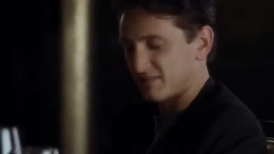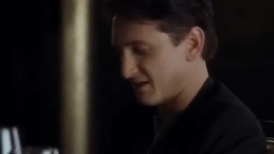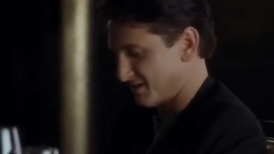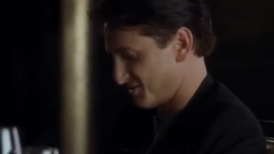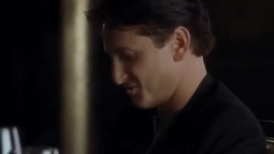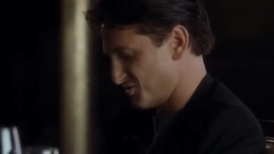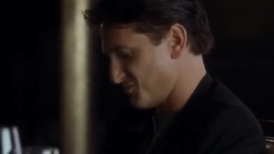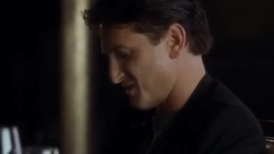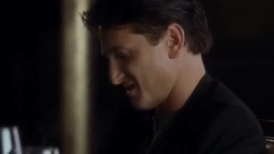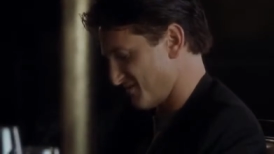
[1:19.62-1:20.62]
That's too
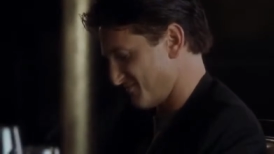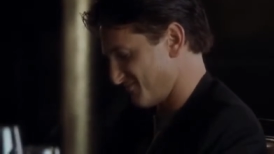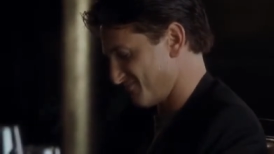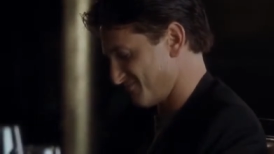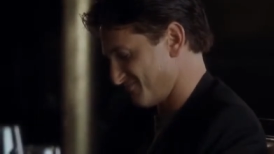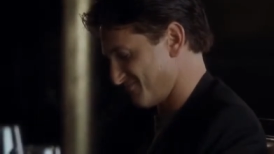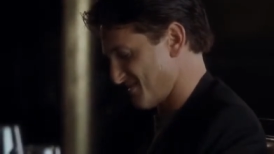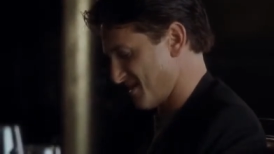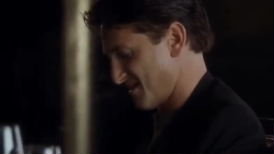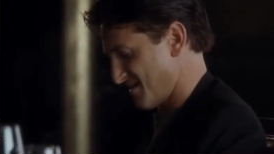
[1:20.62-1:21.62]
bad.
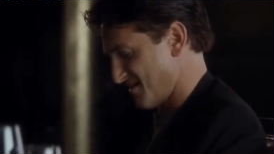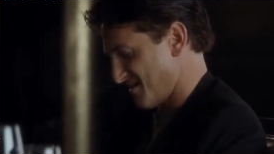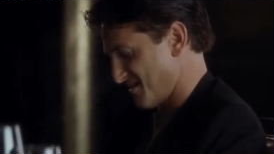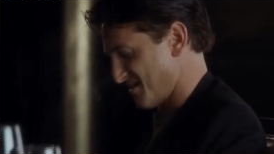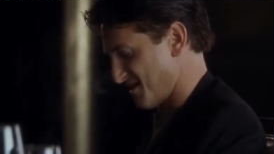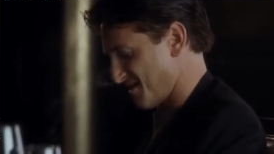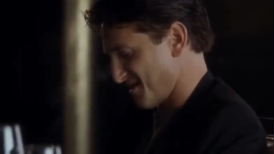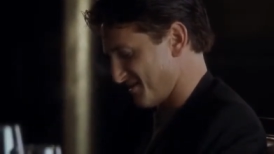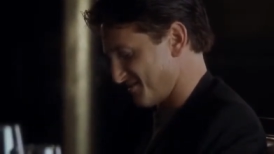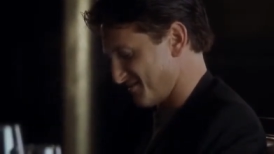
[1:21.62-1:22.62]
I
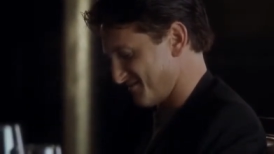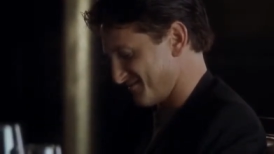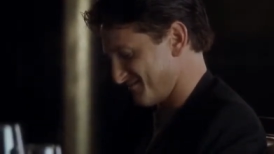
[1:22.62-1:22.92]
liked her.